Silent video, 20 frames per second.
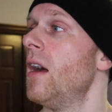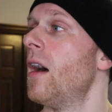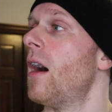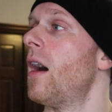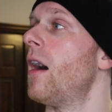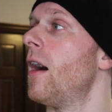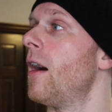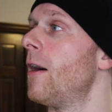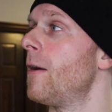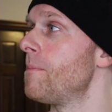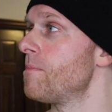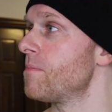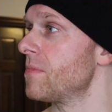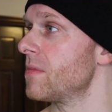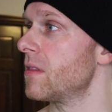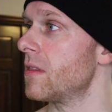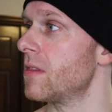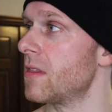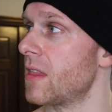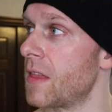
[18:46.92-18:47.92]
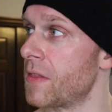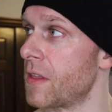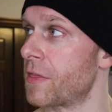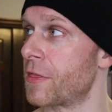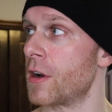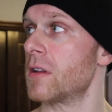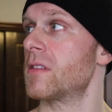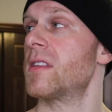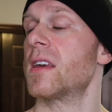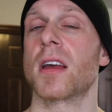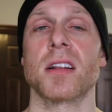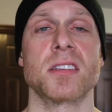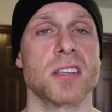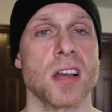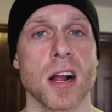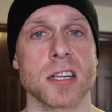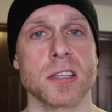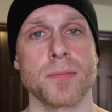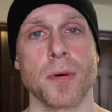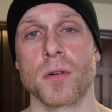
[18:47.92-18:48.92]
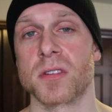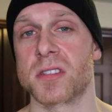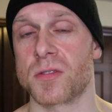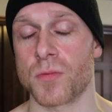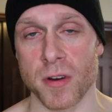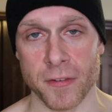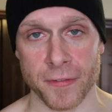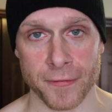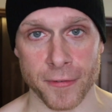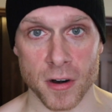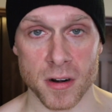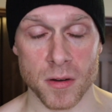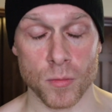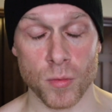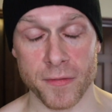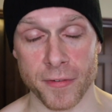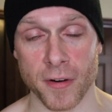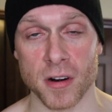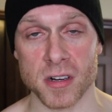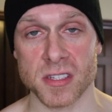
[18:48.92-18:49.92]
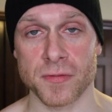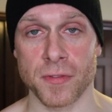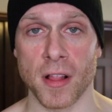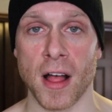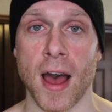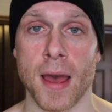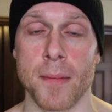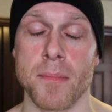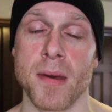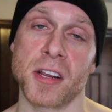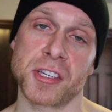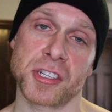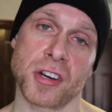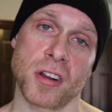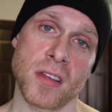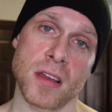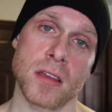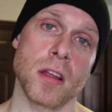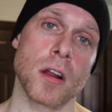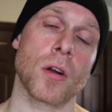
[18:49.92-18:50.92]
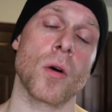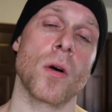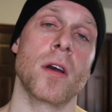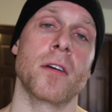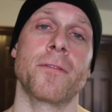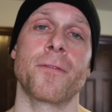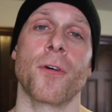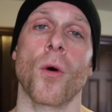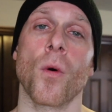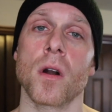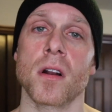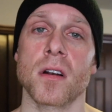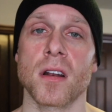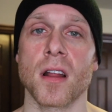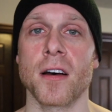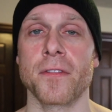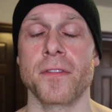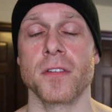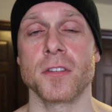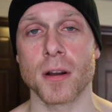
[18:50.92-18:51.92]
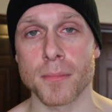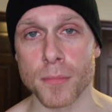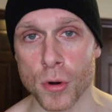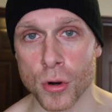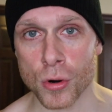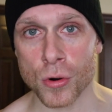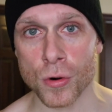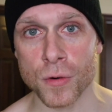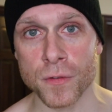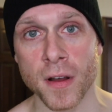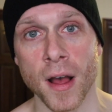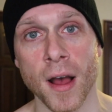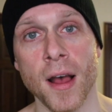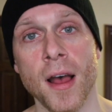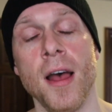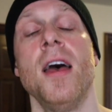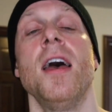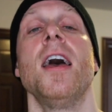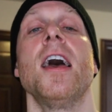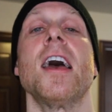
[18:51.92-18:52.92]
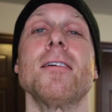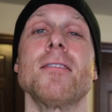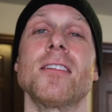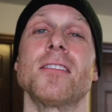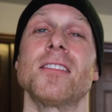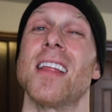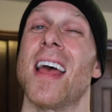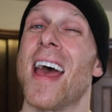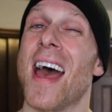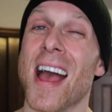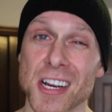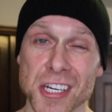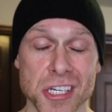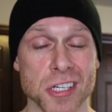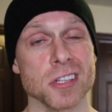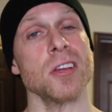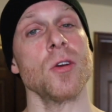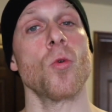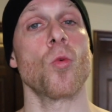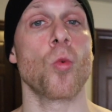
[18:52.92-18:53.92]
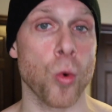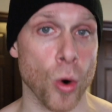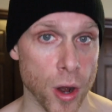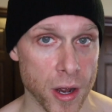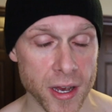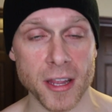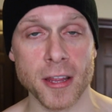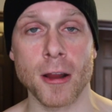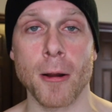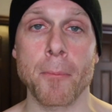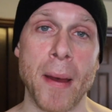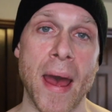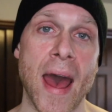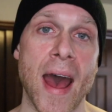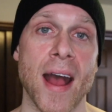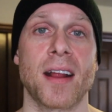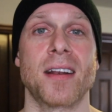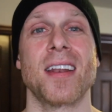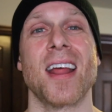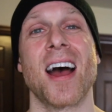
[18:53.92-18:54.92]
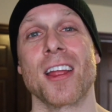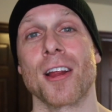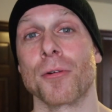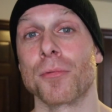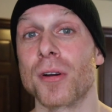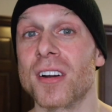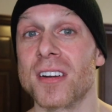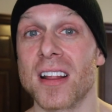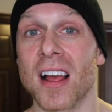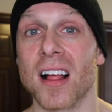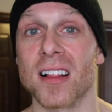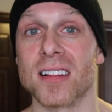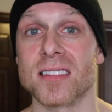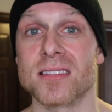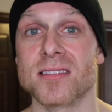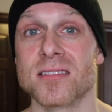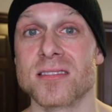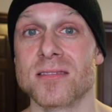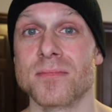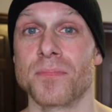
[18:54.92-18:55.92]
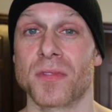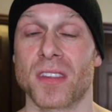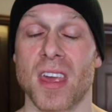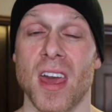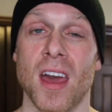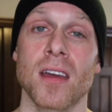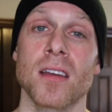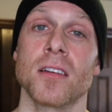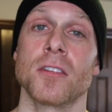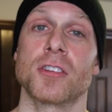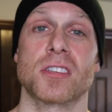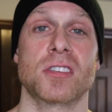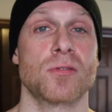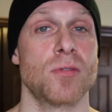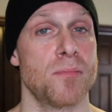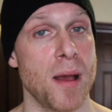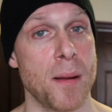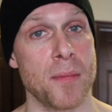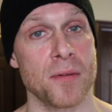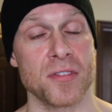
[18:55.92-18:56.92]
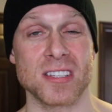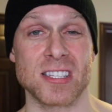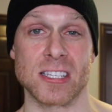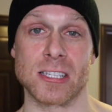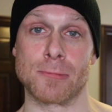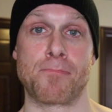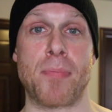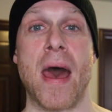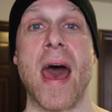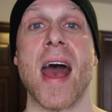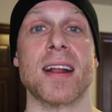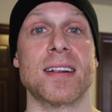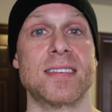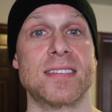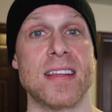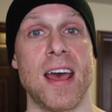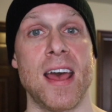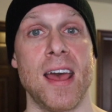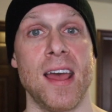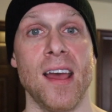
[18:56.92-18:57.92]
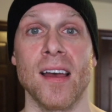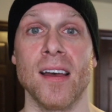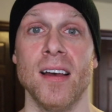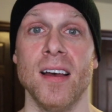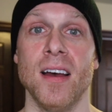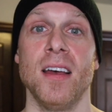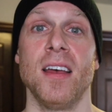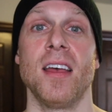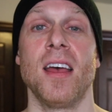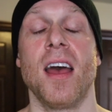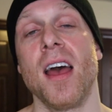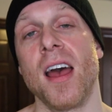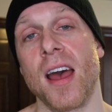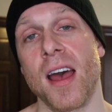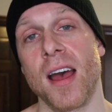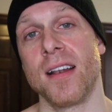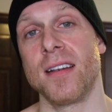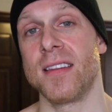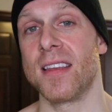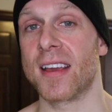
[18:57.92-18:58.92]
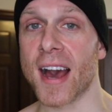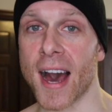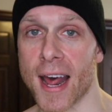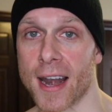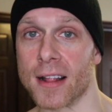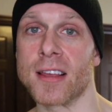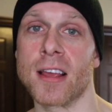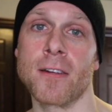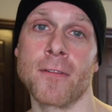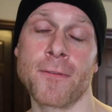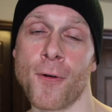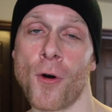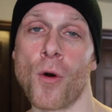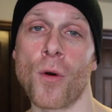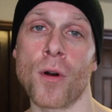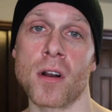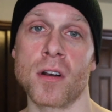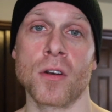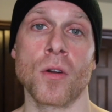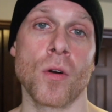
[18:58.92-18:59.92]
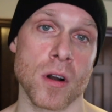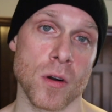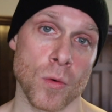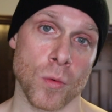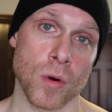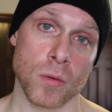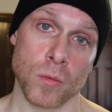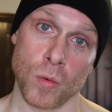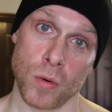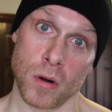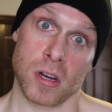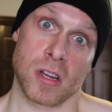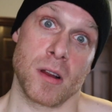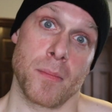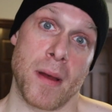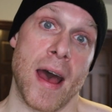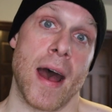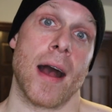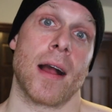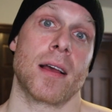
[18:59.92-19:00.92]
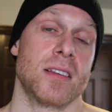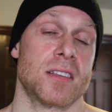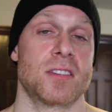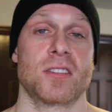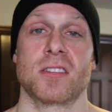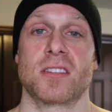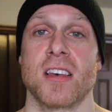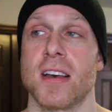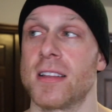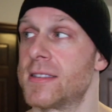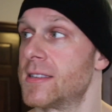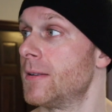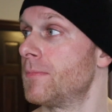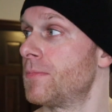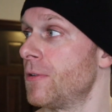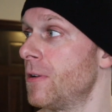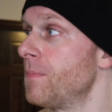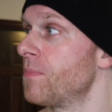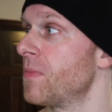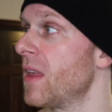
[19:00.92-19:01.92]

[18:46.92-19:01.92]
Uh, then the third thing I talked about was the reverse fly. Make sure that you're going forward enough in your move and actually working your back, not your rear delts, okay? Just remember, this is back day and you gotta lean forward in order to work your back. It's just that simple.